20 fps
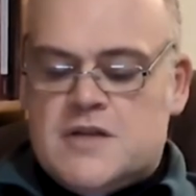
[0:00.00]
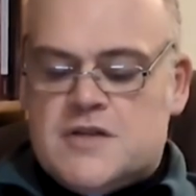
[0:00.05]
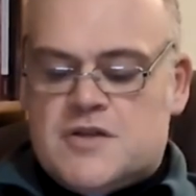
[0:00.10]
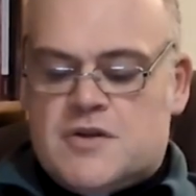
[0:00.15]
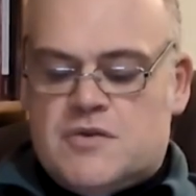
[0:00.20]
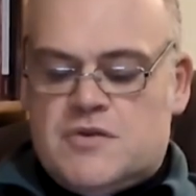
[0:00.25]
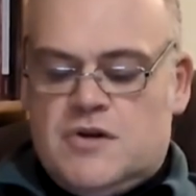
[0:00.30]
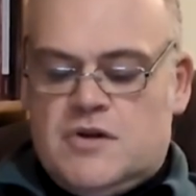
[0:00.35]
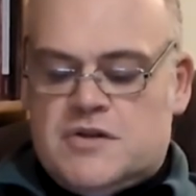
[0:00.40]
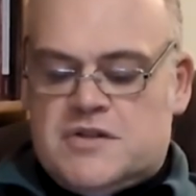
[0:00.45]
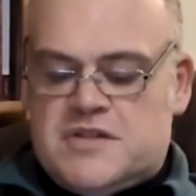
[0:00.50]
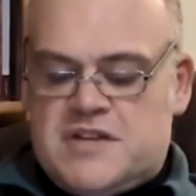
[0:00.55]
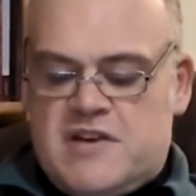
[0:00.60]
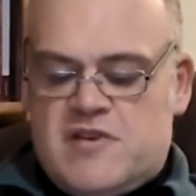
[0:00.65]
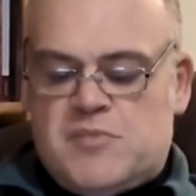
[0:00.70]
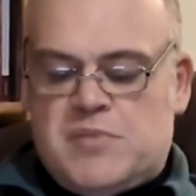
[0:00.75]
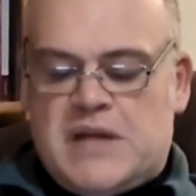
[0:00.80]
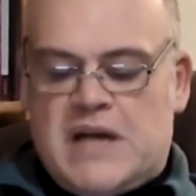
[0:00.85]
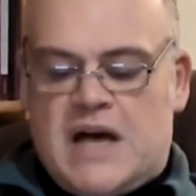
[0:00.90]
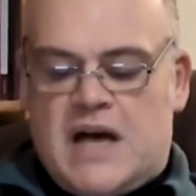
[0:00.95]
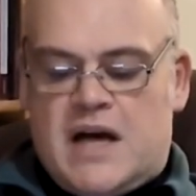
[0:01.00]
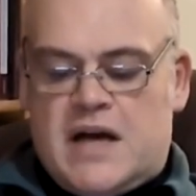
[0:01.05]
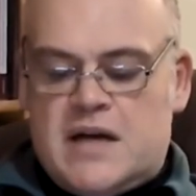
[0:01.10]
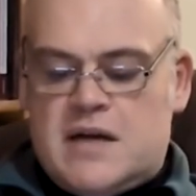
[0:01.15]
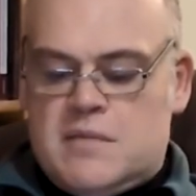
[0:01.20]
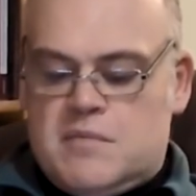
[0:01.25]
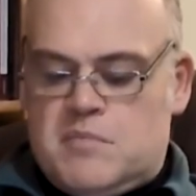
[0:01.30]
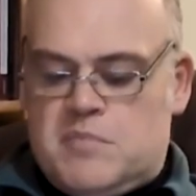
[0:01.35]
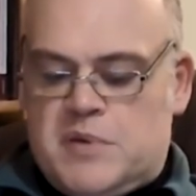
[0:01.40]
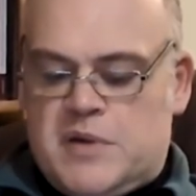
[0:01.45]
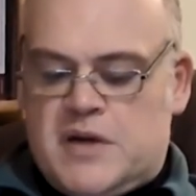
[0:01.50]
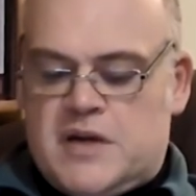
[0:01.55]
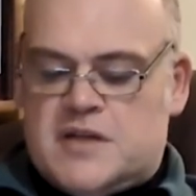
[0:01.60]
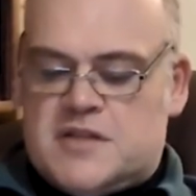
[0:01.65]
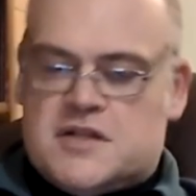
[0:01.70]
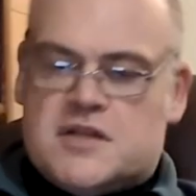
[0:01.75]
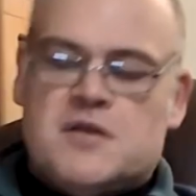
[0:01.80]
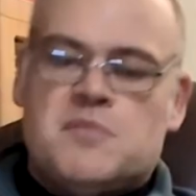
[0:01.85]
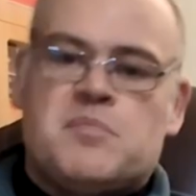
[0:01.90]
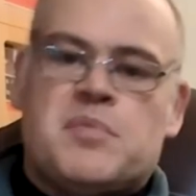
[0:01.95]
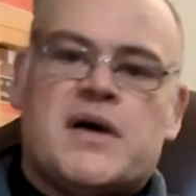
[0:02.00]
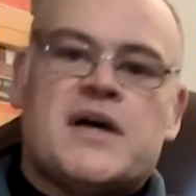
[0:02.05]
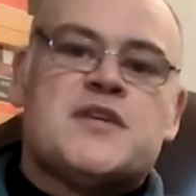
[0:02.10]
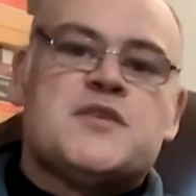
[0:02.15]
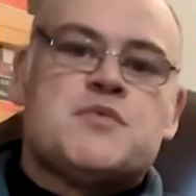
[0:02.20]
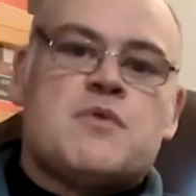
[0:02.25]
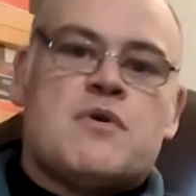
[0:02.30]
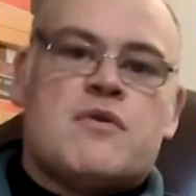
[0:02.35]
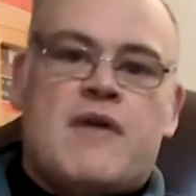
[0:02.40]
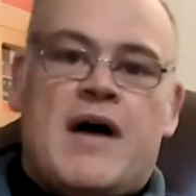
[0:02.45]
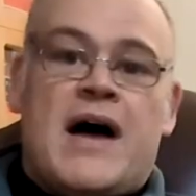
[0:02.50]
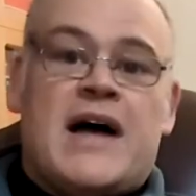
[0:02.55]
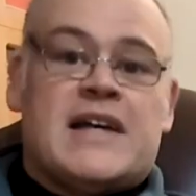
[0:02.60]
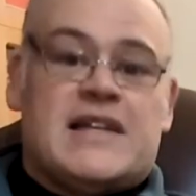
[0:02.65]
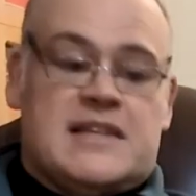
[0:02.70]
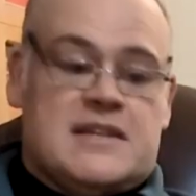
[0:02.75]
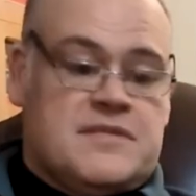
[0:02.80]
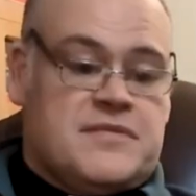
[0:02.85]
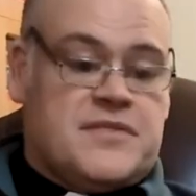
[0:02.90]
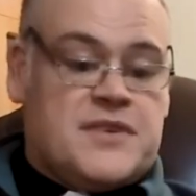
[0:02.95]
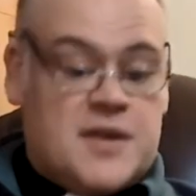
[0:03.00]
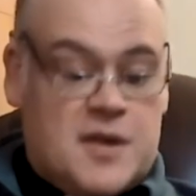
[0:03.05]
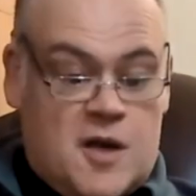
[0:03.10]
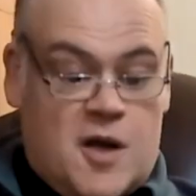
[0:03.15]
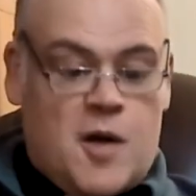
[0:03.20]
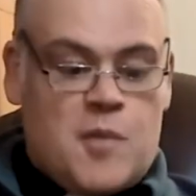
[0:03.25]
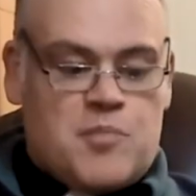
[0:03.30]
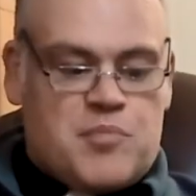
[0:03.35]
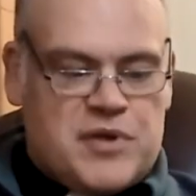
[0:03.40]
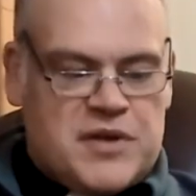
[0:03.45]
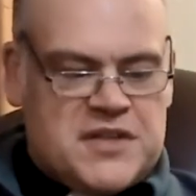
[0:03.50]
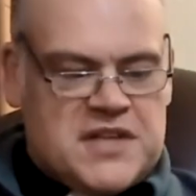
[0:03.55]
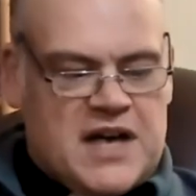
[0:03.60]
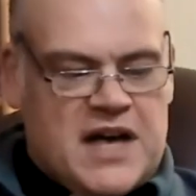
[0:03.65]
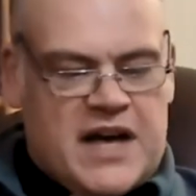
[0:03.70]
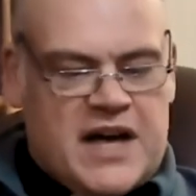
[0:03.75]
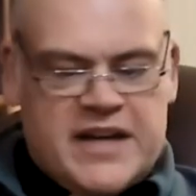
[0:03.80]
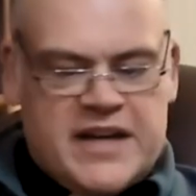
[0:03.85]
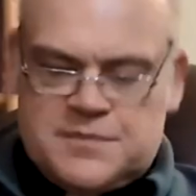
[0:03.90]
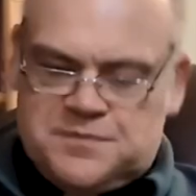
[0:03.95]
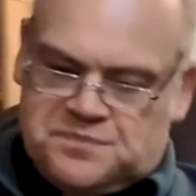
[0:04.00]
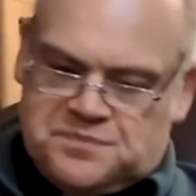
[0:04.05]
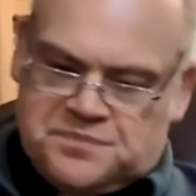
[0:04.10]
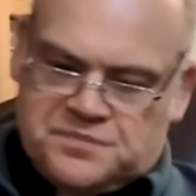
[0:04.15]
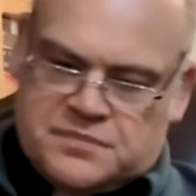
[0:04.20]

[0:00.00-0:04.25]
So not terribly high, but compared to where I live, pretty high.